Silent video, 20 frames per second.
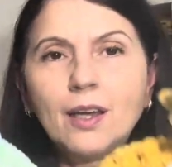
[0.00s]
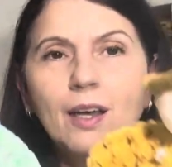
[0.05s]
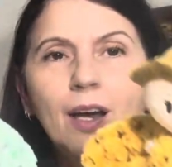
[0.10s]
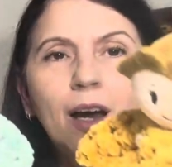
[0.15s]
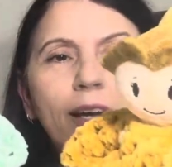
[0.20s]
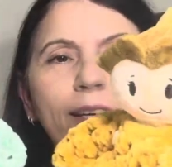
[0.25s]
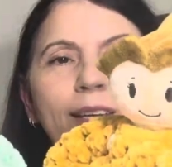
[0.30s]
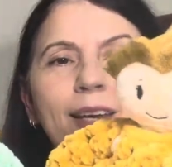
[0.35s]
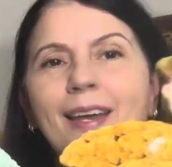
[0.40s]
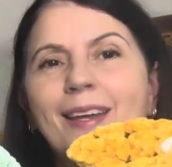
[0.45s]

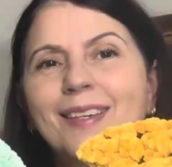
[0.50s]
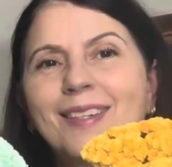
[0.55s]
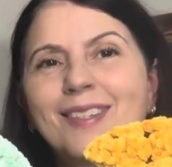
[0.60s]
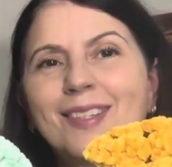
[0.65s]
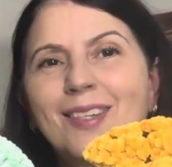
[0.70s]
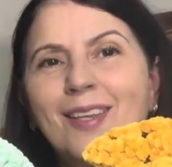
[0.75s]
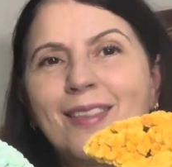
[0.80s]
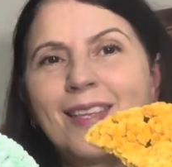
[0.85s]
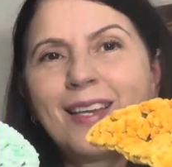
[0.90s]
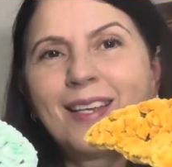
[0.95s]
Okay,
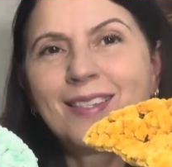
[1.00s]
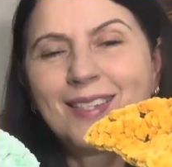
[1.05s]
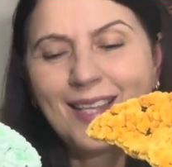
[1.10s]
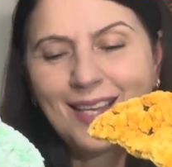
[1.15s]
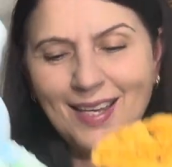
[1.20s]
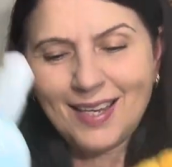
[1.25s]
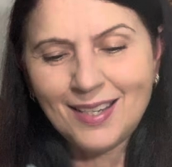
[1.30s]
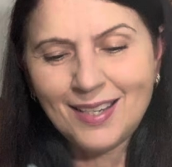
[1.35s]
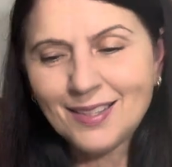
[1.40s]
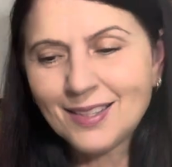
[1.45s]
so there's
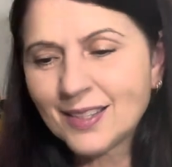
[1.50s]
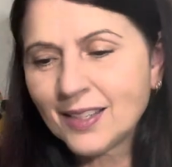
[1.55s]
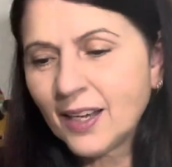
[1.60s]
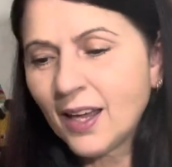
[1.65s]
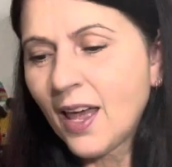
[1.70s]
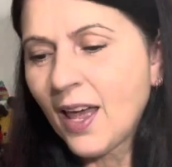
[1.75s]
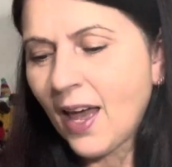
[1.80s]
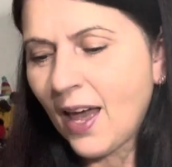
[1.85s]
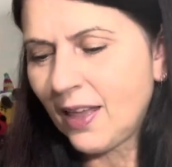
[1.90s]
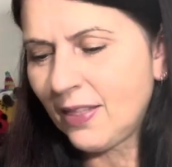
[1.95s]
these,
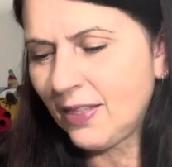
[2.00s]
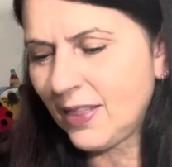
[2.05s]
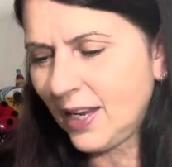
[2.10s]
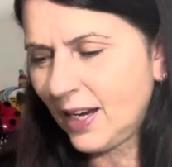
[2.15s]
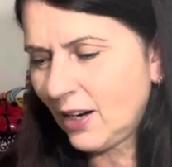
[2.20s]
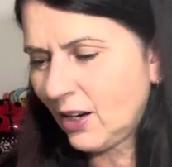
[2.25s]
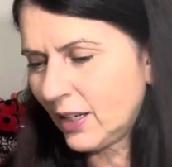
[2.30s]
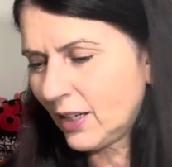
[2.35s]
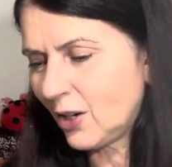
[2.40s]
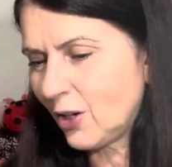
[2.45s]
and
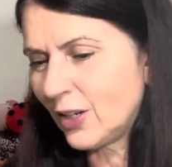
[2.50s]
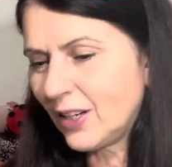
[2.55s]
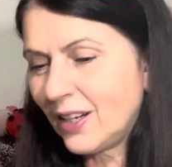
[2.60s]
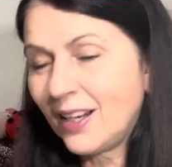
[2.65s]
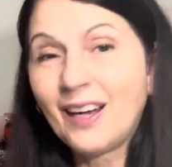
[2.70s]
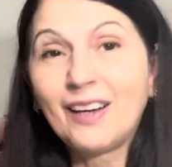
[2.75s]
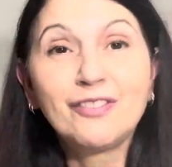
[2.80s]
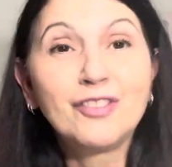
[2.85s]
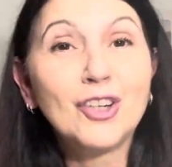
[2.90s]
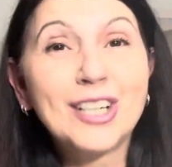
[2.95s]
then I've got
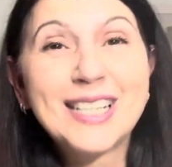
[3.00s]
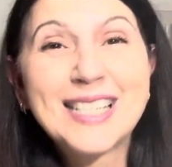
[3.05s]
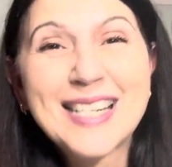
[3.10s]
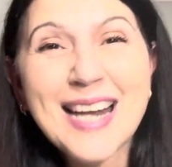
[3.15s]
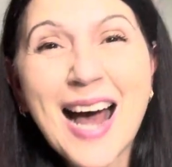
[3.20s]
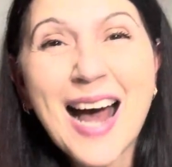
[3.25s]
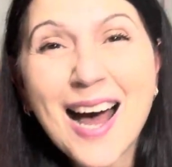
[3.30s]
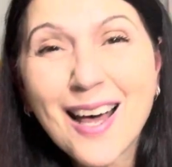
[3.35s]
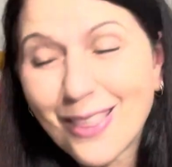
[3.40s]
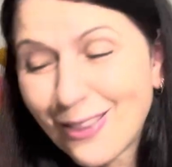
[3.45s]
a
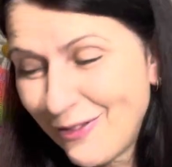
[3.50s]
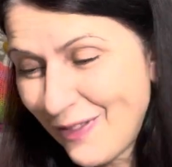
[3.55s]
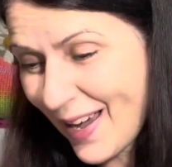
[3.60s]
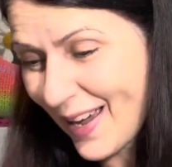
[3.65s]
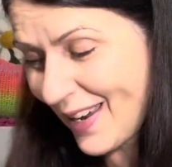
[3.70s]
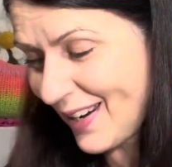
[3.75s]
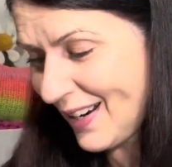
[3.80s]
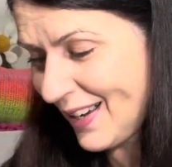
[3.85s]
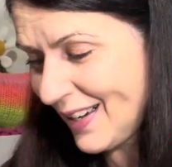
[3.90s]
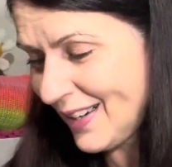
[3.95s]
Darth
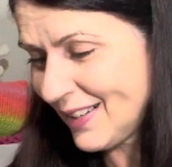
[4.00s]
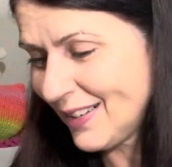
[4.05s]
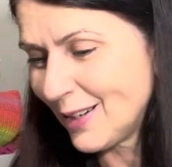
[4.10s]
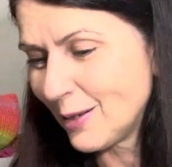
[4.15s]
Vader.